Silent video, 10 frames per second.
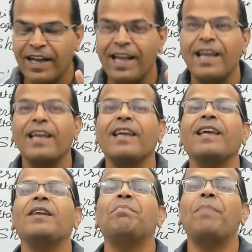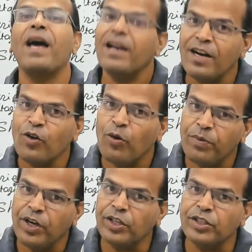In parallel
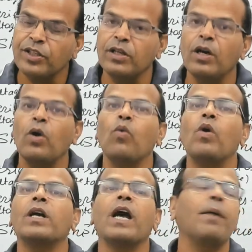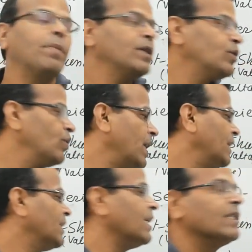combination, what happens to
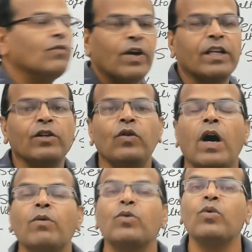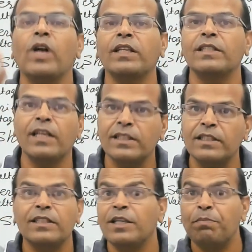resistance? When you have two resistances
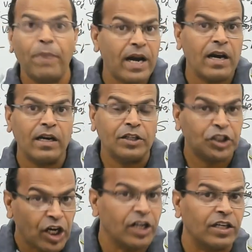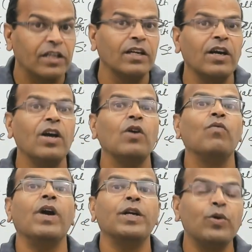in parallel, shunt, when
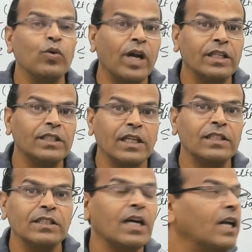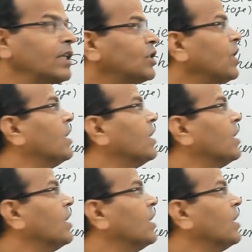two resistances are in shunt,